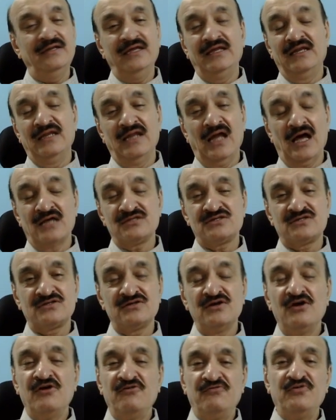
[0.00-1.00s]
in last
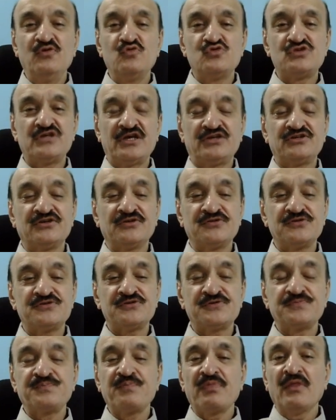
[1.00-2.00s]
few
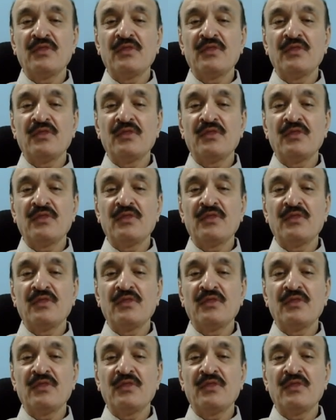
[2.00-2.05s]
sessions